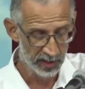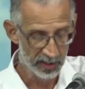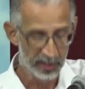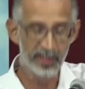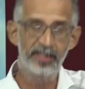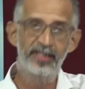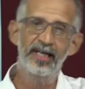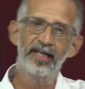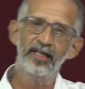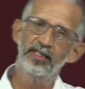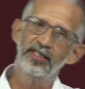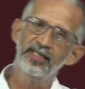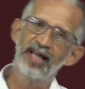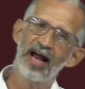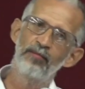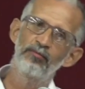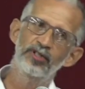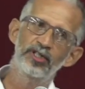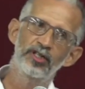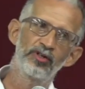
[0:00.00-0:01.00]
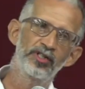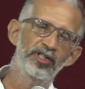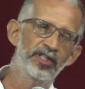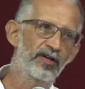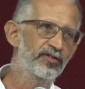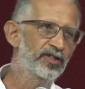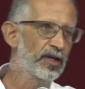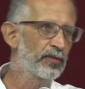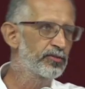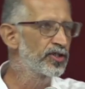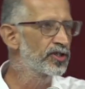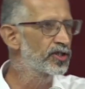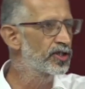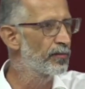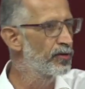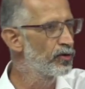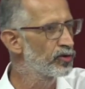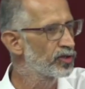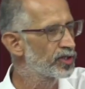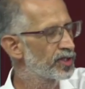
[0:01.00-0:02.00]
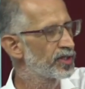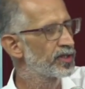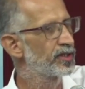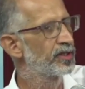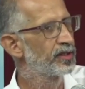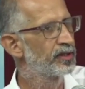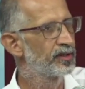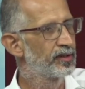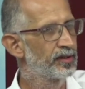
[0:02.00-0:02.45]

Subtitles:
6 times the risk of substance abuse.